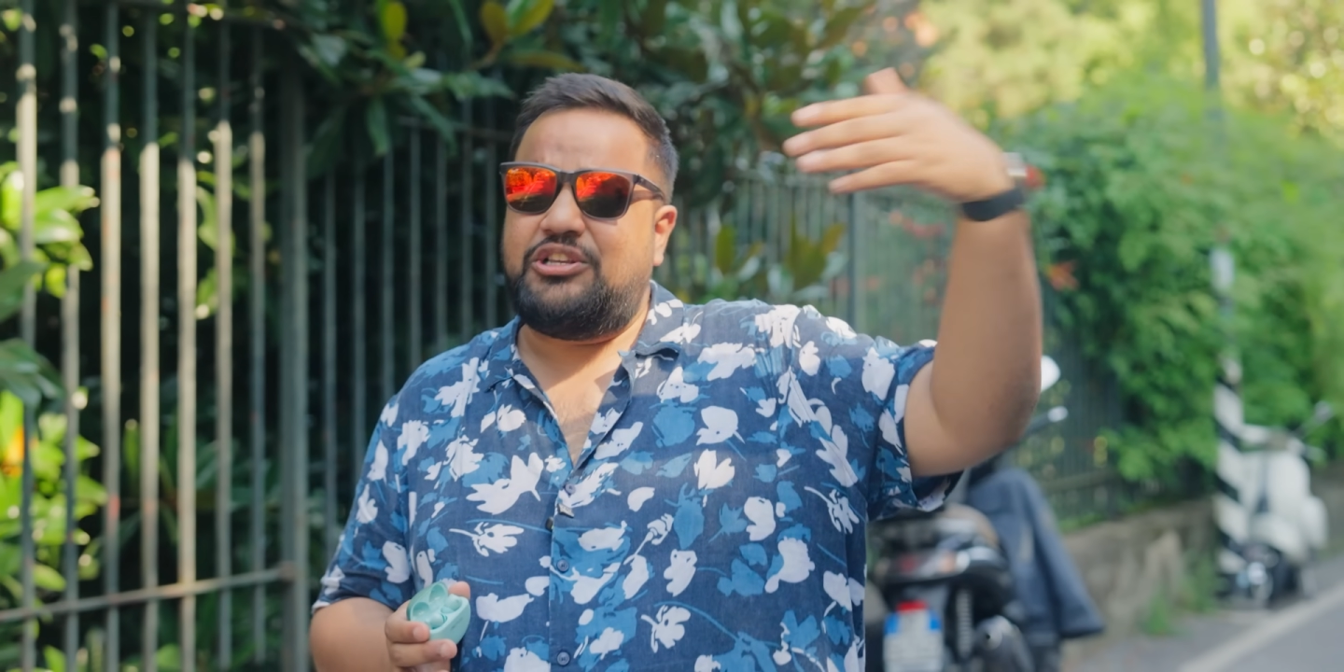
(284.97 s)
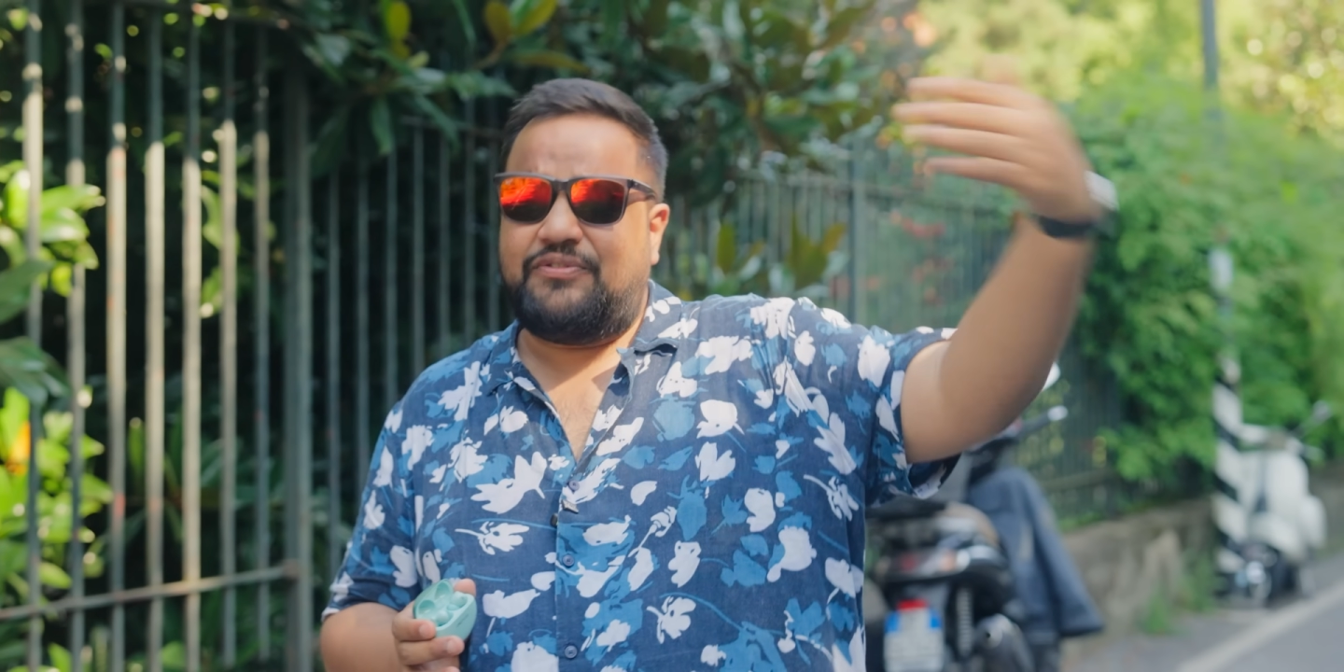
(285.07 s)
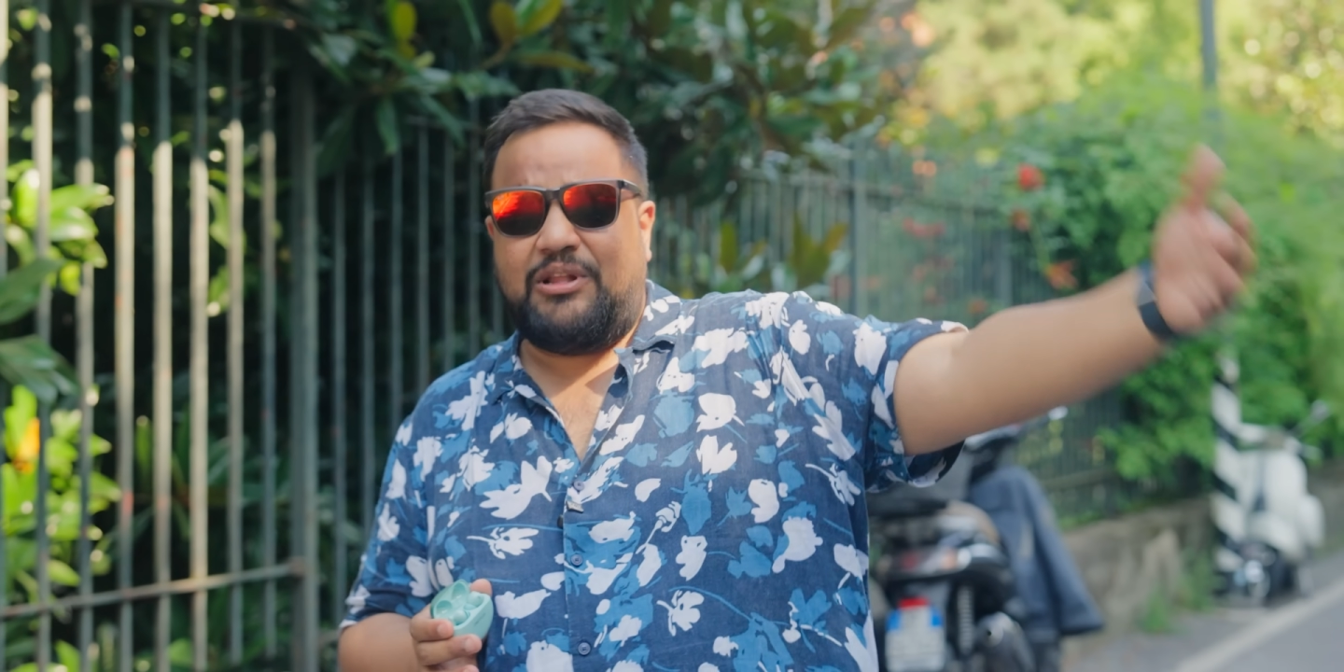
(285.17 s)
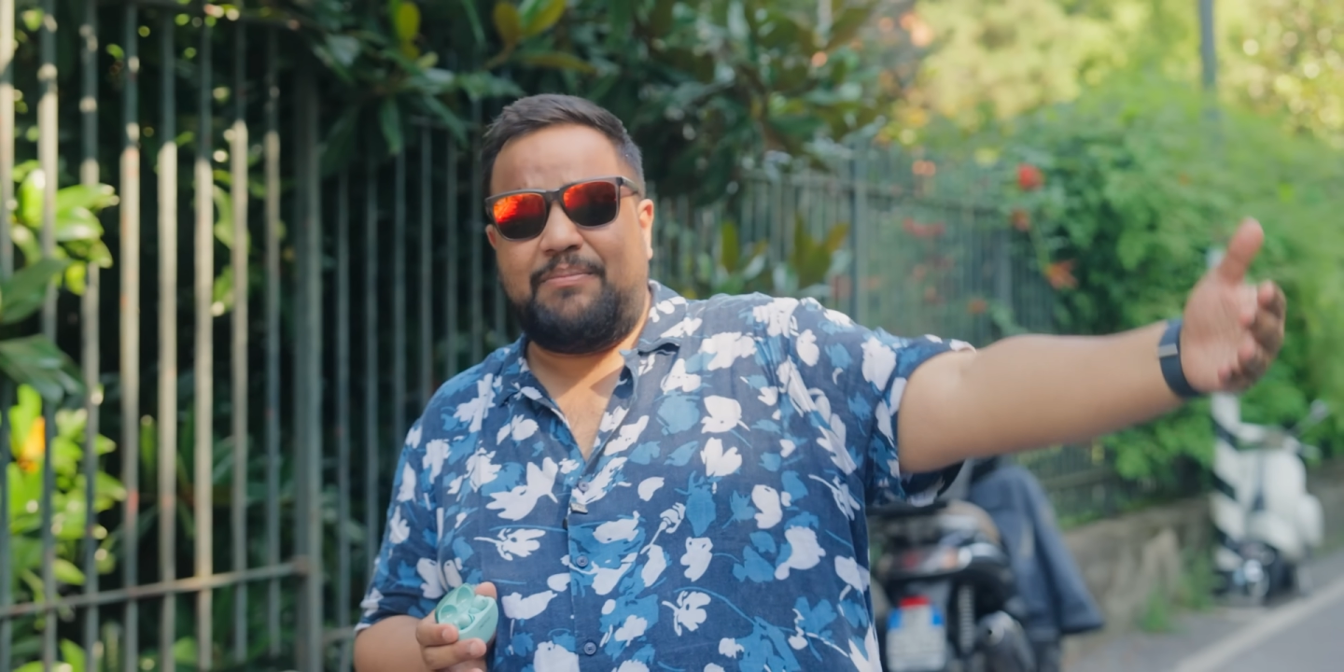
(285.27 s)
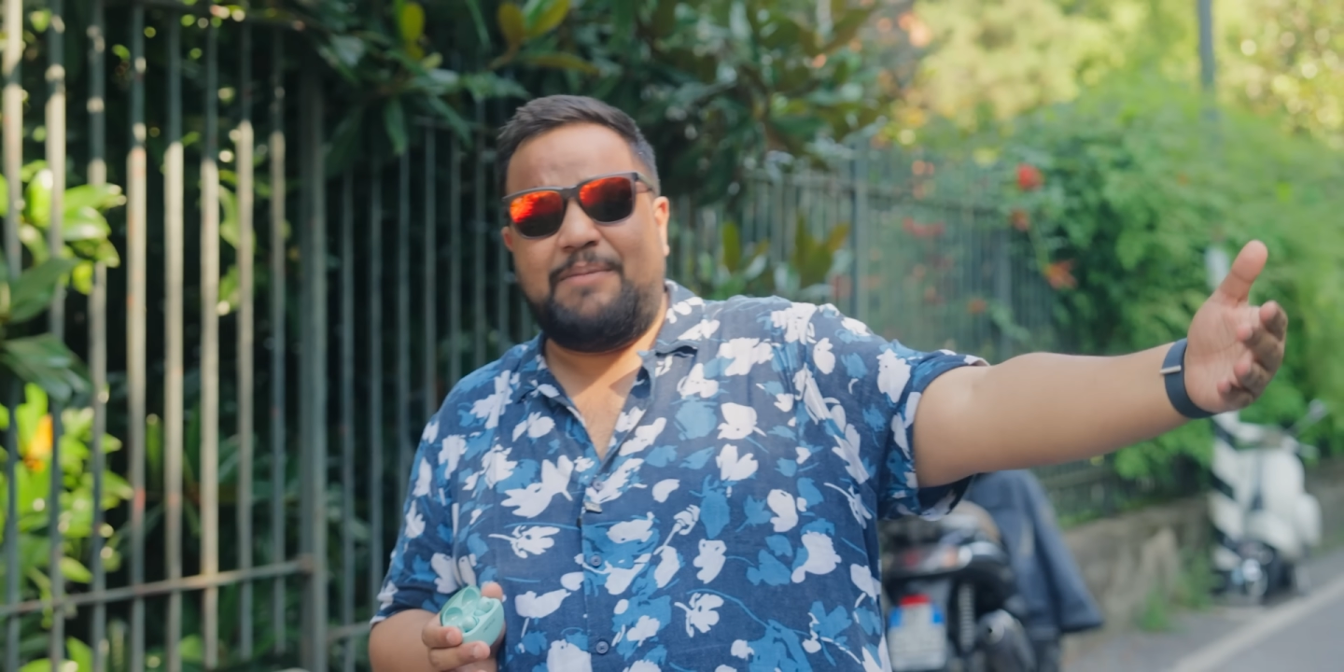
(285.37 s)
just
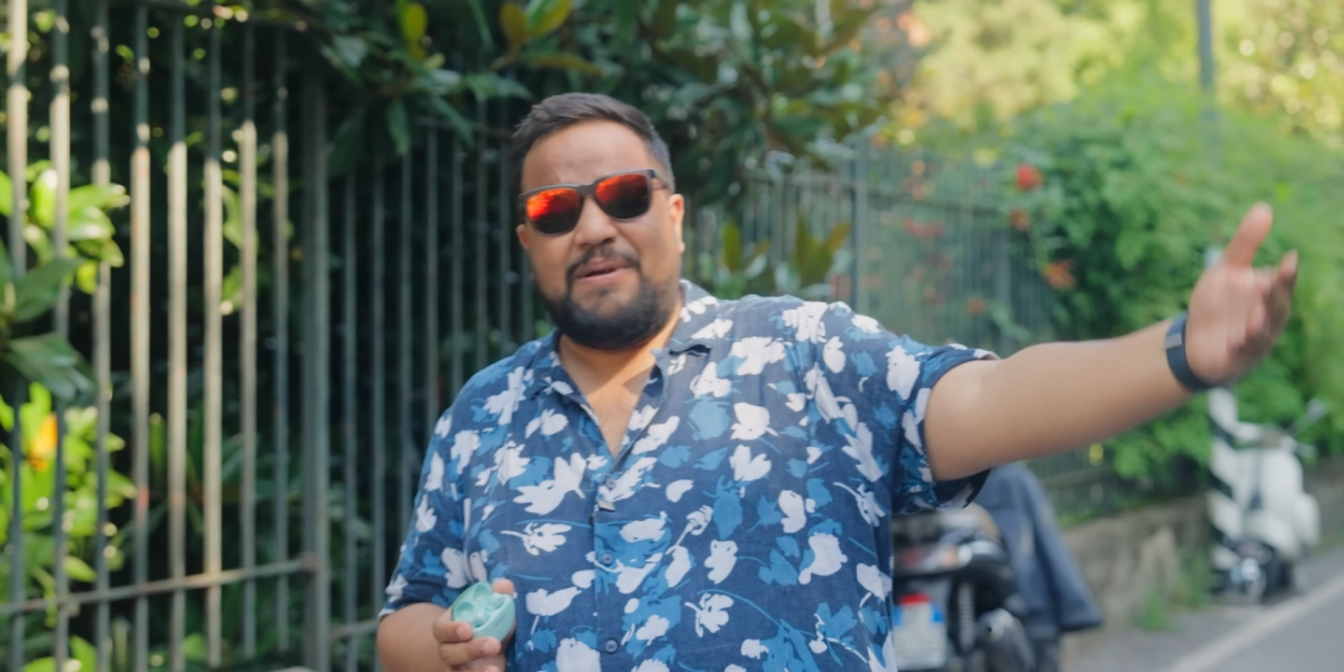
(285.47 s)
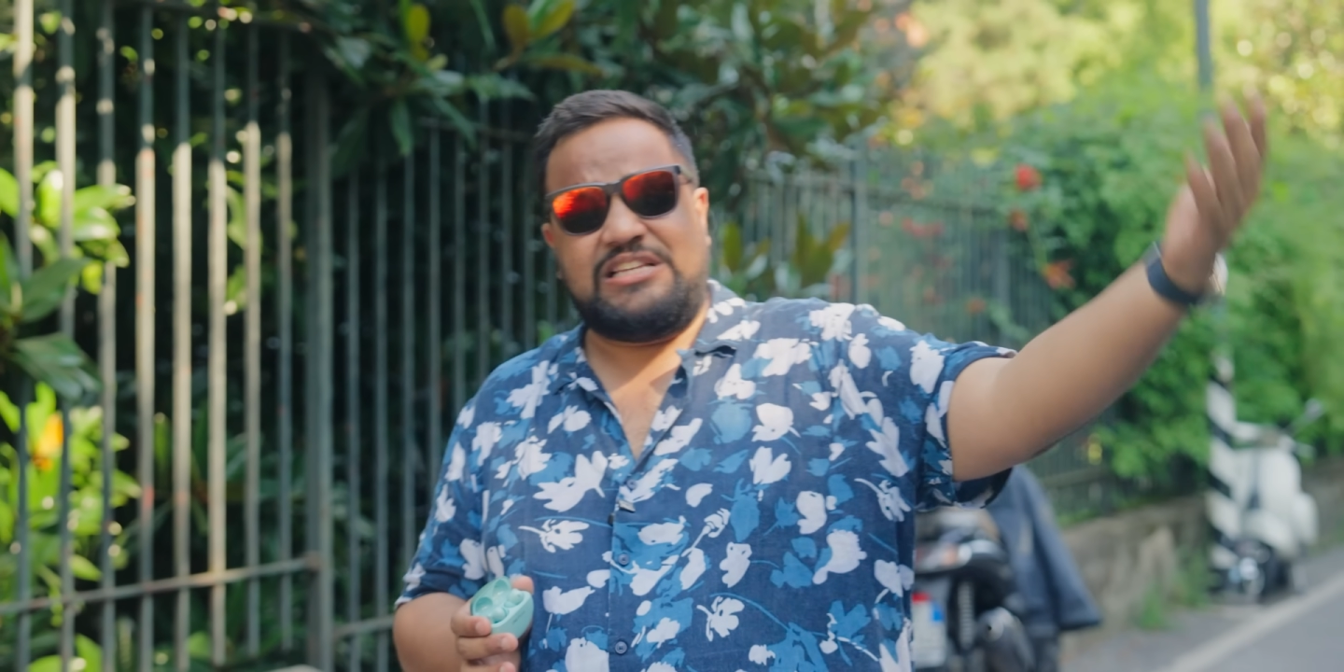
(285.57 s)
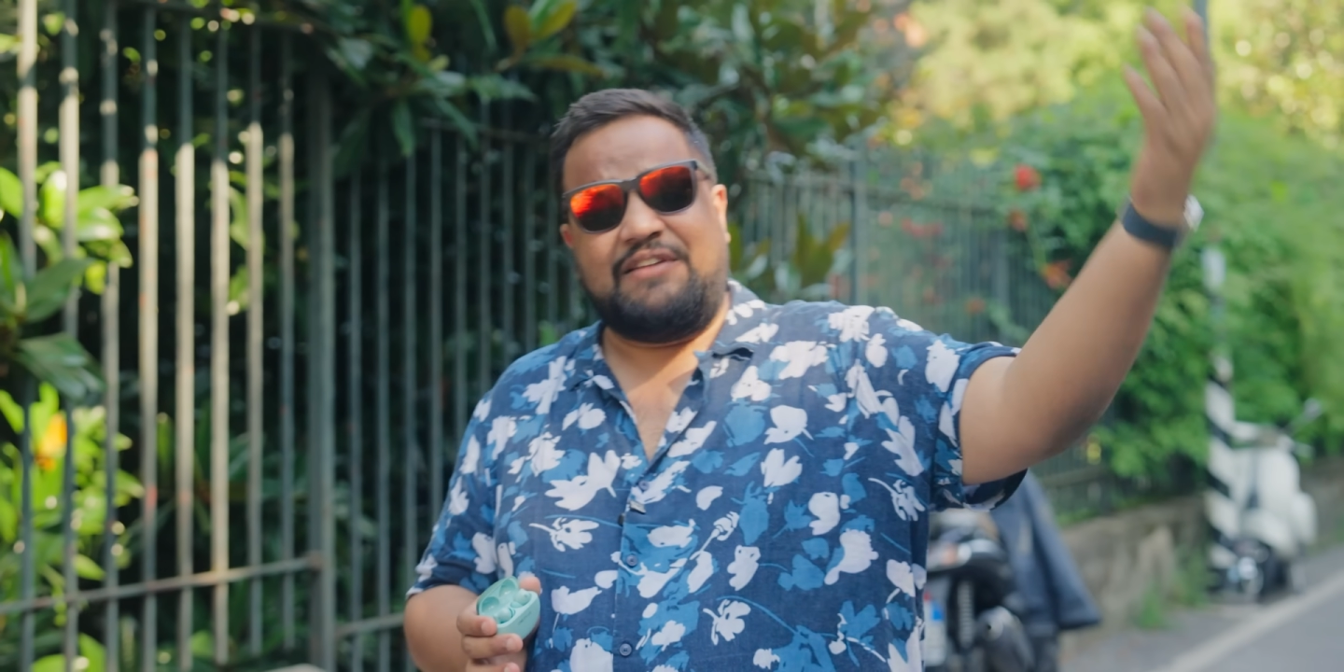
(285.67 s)
for the mid bass,